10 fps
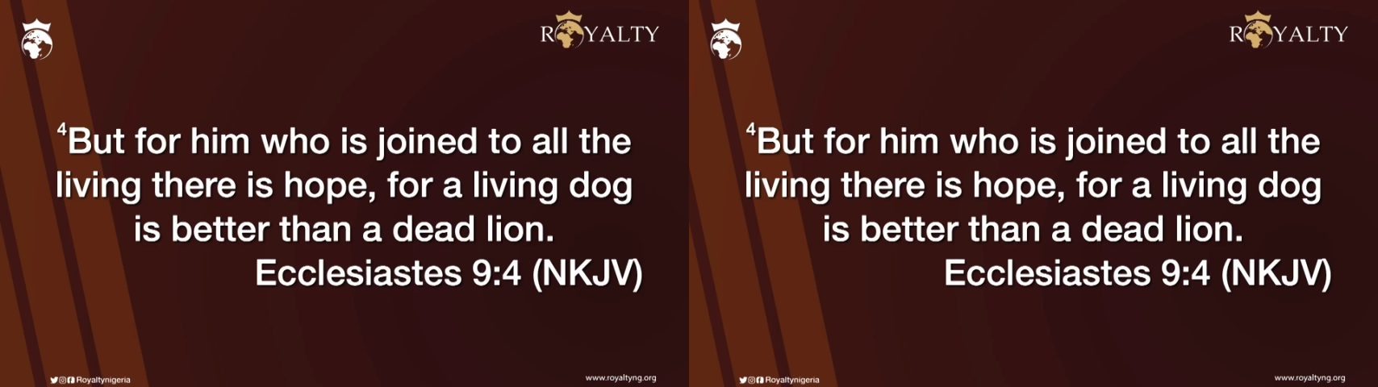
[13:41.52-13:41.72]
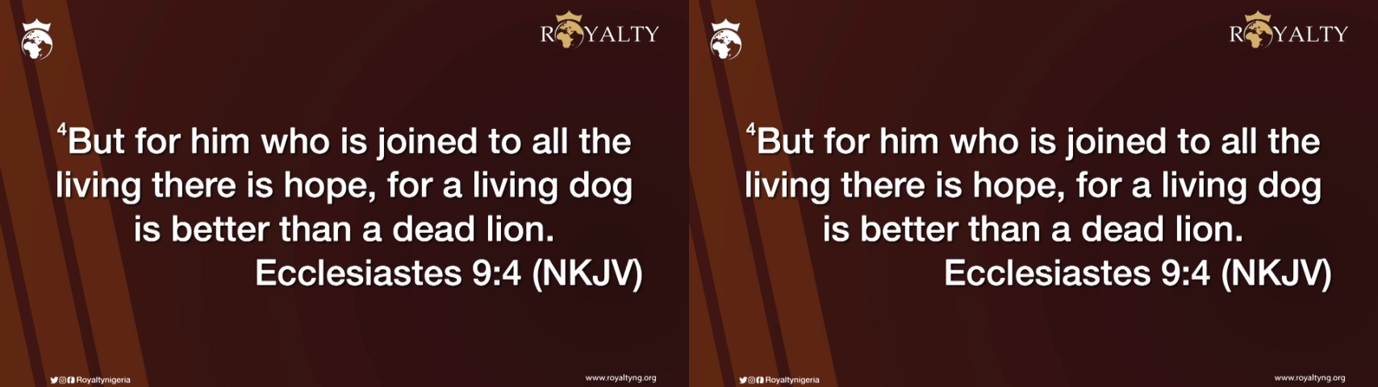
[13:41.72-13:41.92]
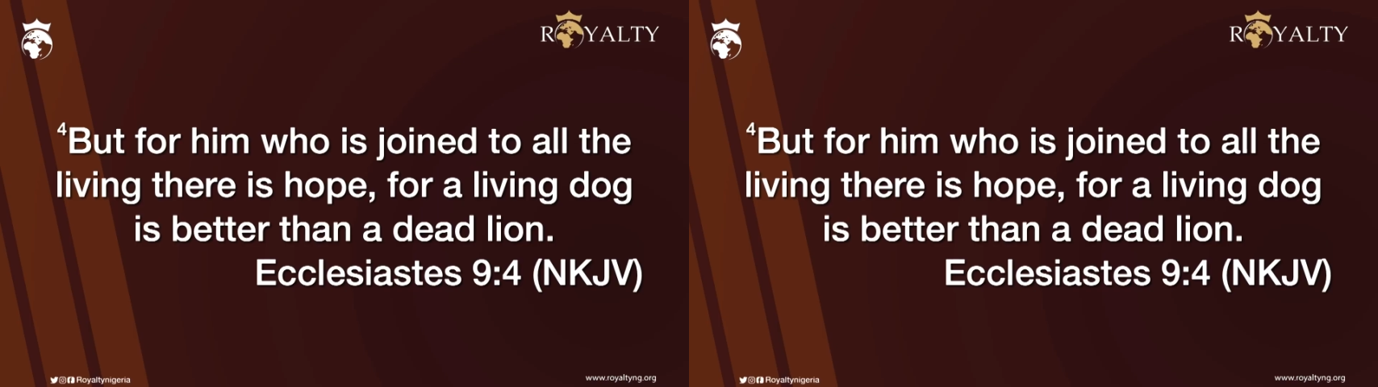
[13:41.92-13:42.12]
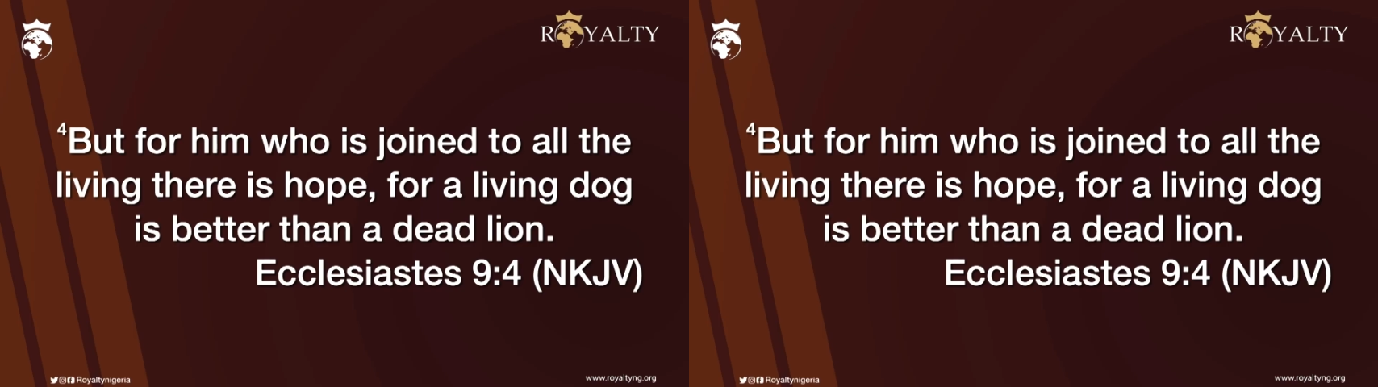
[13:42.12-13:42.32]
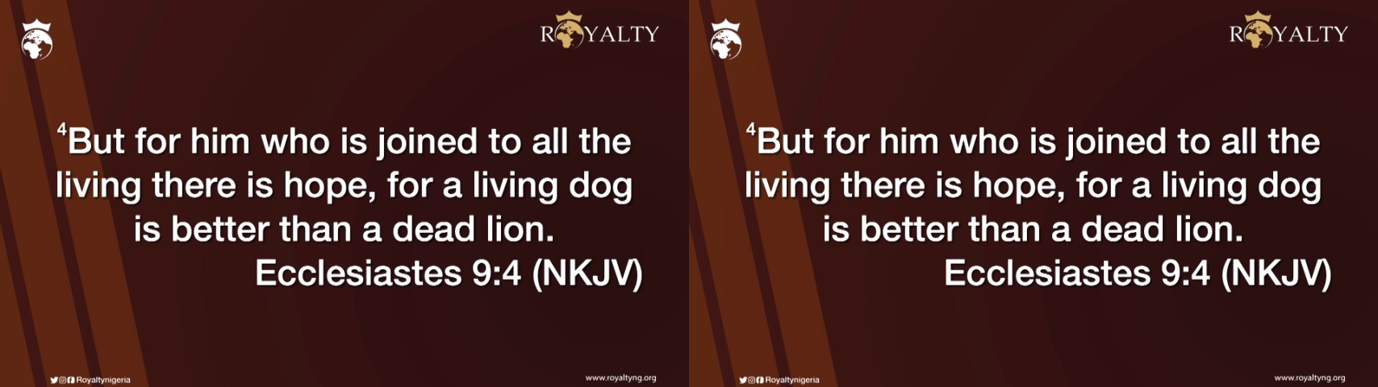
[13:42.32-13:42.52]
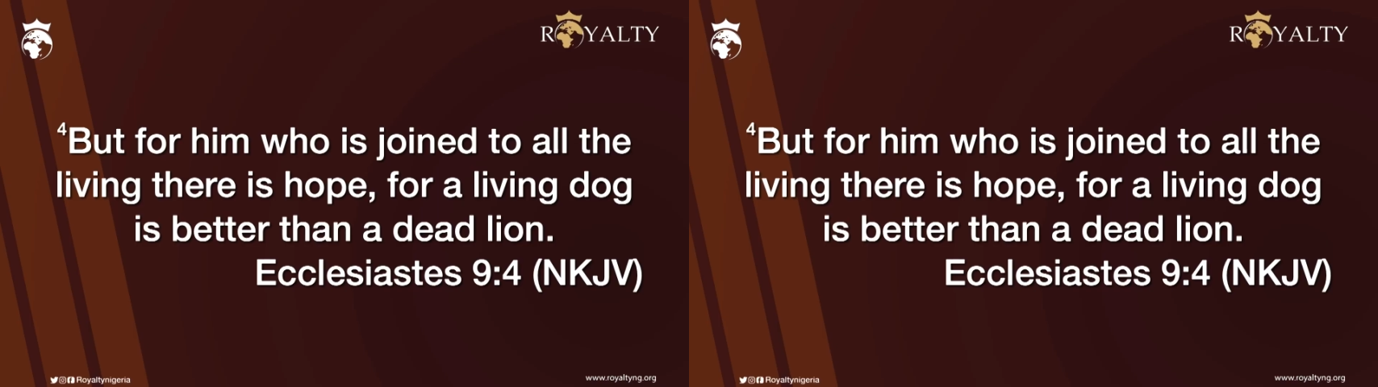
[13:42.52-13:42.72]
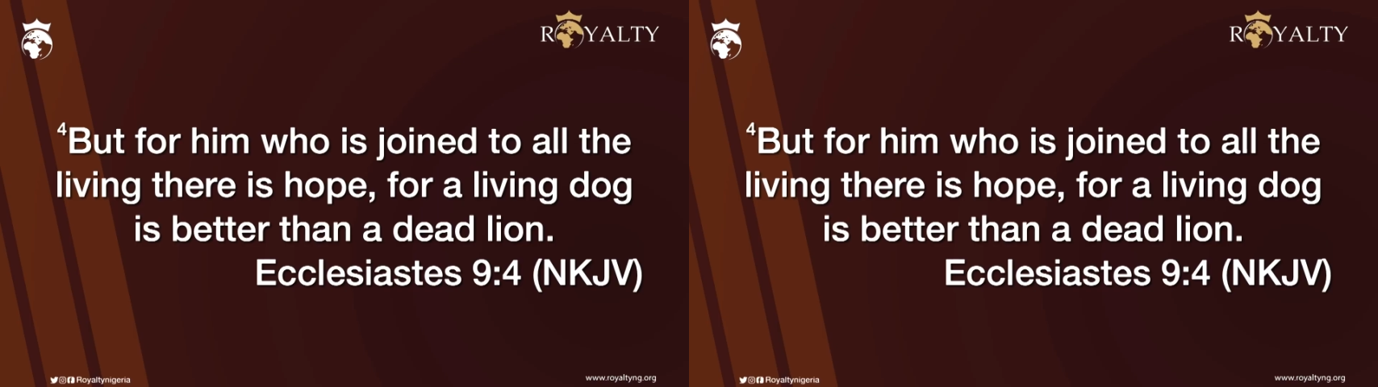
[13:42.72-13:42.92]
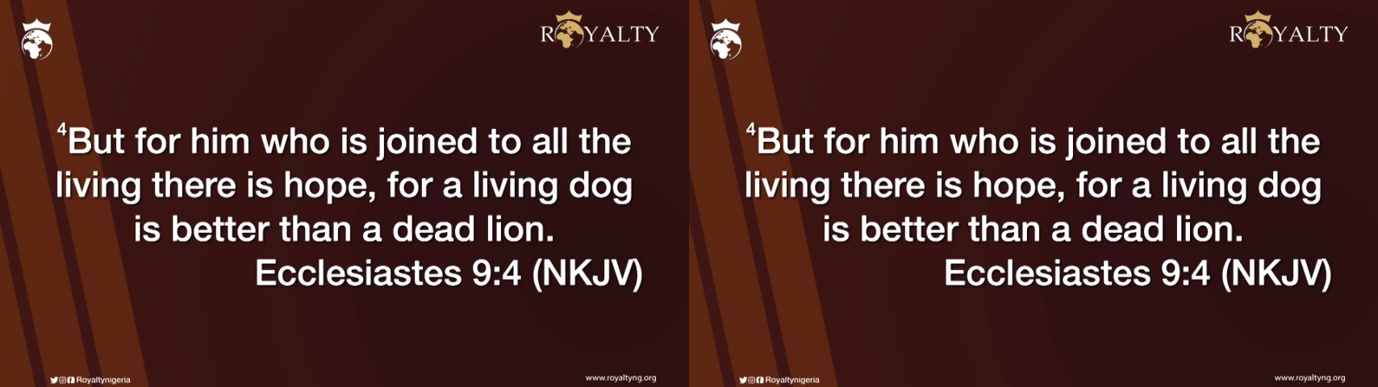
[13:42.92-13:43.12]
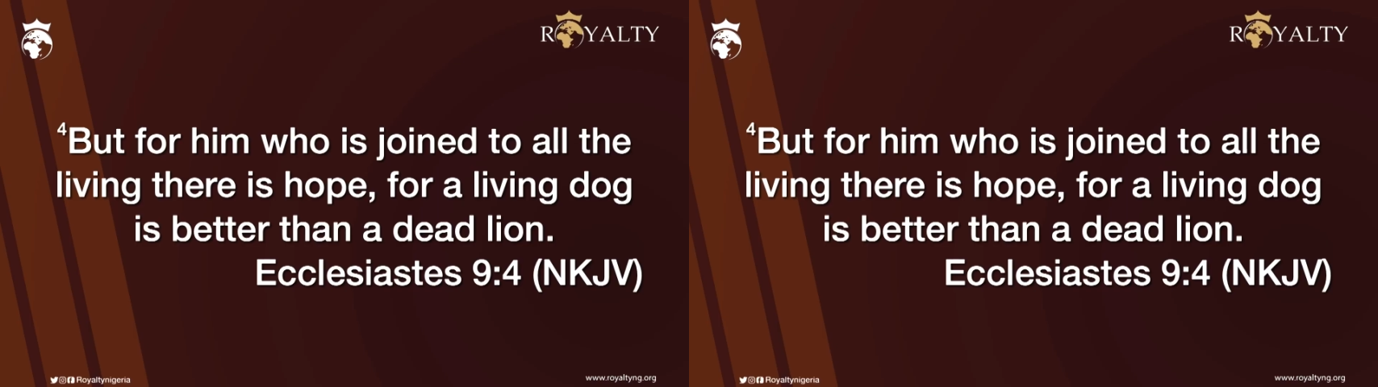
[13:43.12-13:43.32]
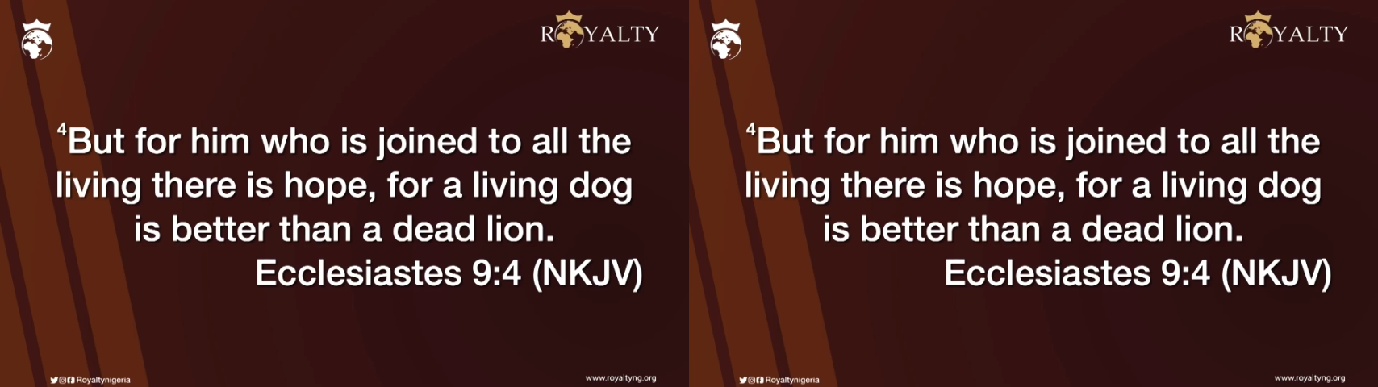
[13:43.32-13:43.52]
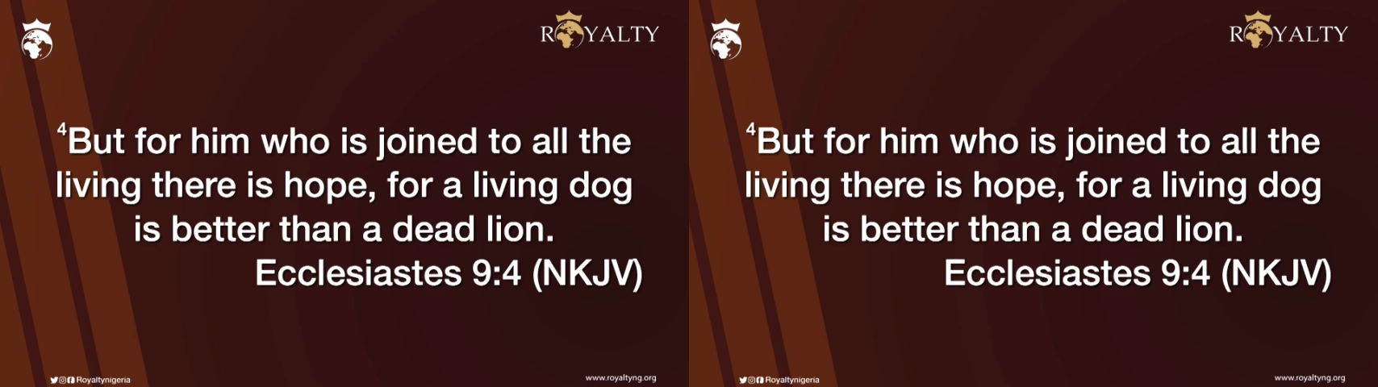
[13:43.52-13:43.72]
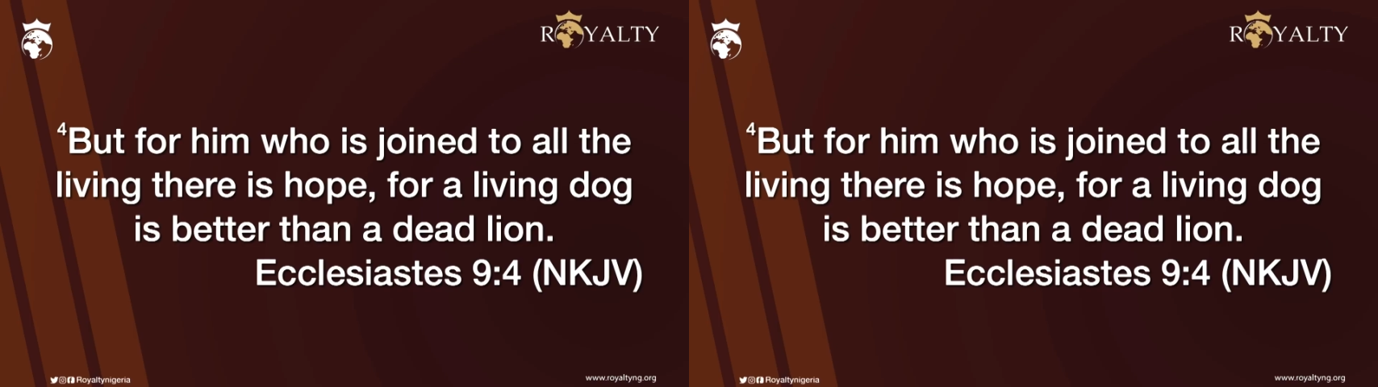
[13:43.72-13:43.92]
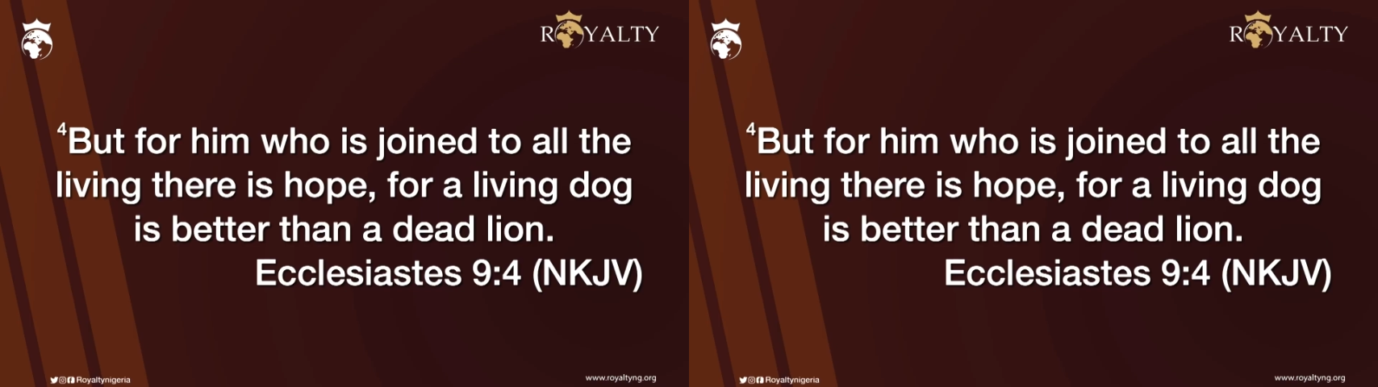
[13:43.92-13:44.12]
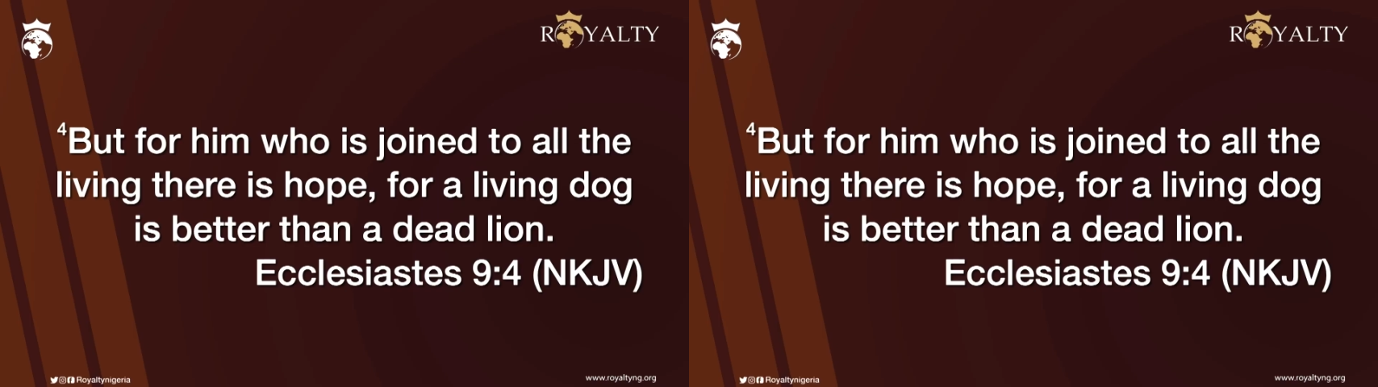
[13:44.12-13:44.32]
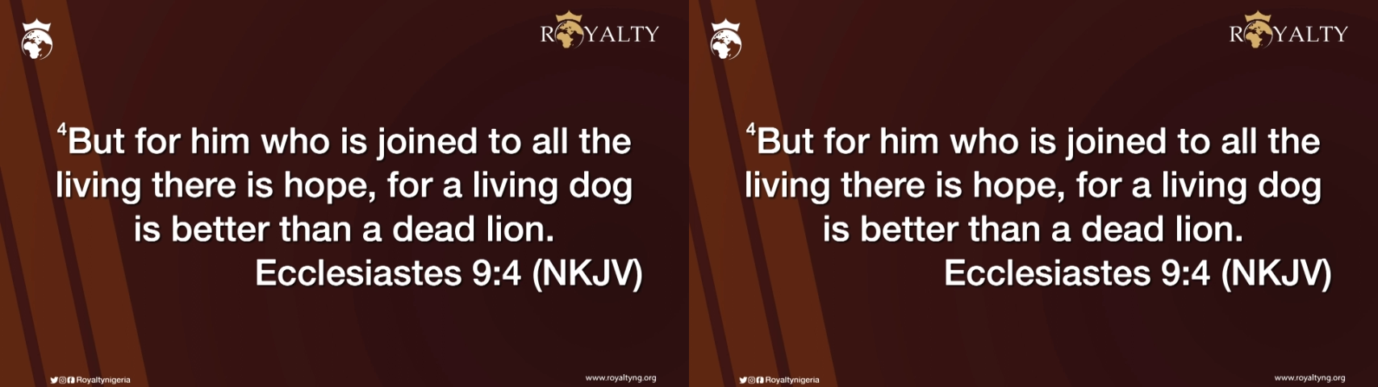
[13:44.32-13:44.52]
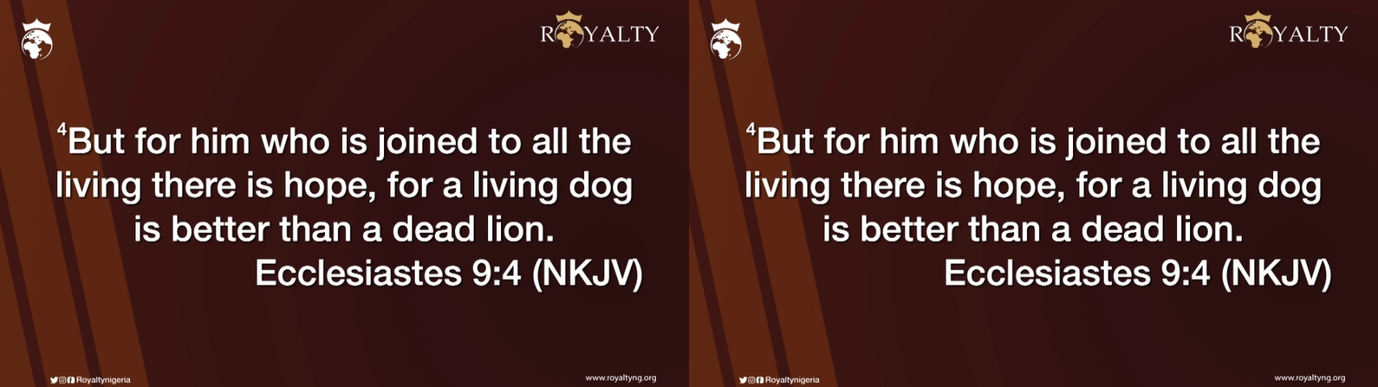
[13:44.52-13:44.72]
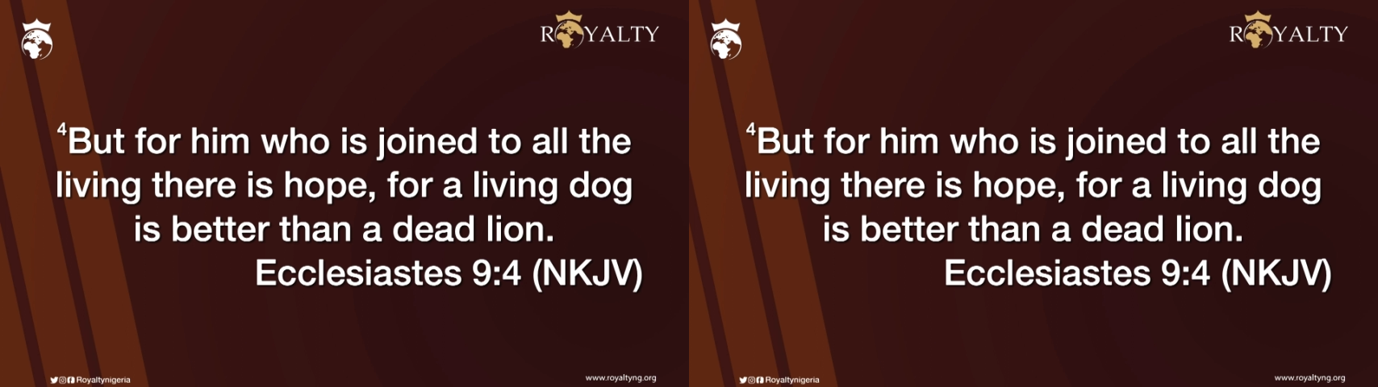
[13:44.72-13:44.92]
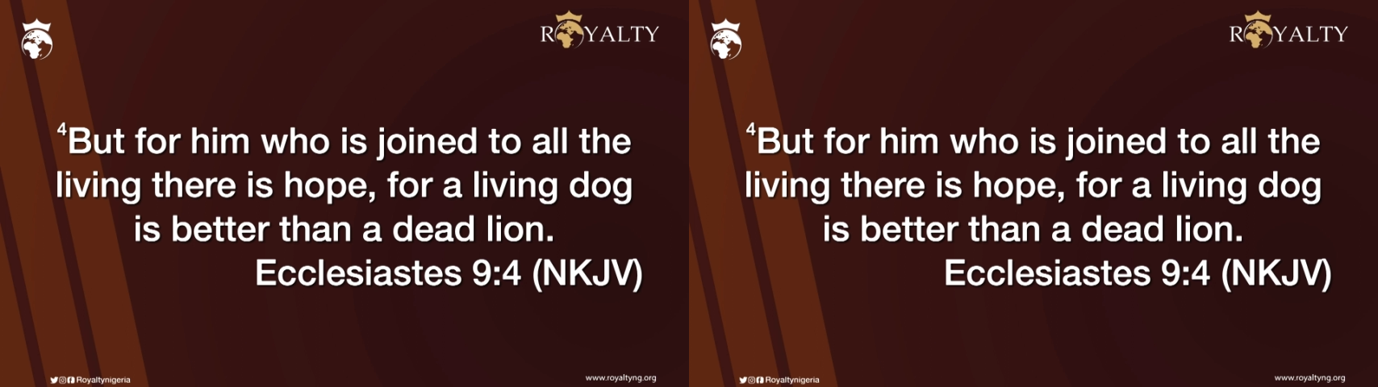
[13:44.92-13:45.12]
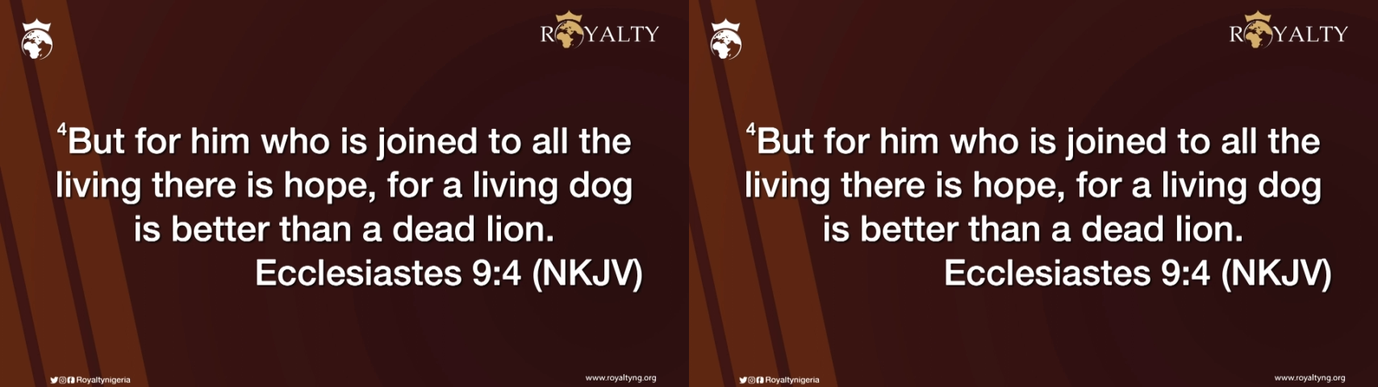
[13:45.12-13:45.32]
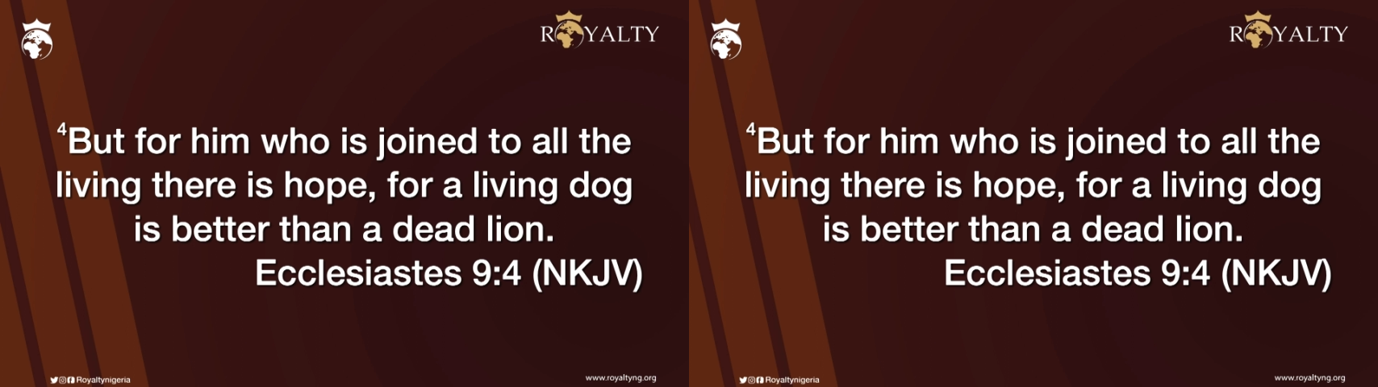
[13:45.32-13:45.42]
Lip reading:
(no speaker visible)